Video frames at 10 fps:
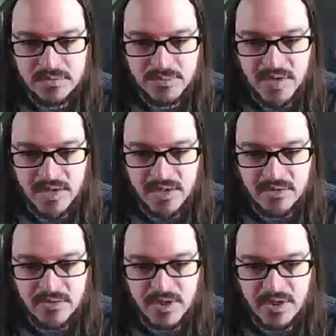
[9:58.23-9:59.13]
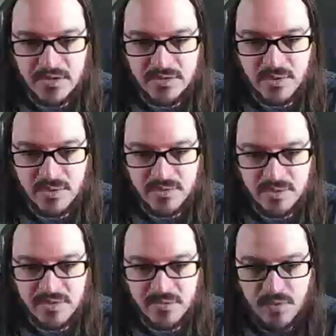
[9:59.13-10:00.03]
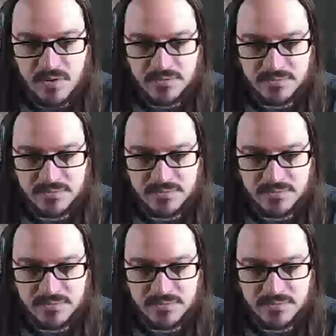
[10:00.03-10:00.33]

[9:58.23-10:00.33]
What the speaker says: Man, he interrupted my 4.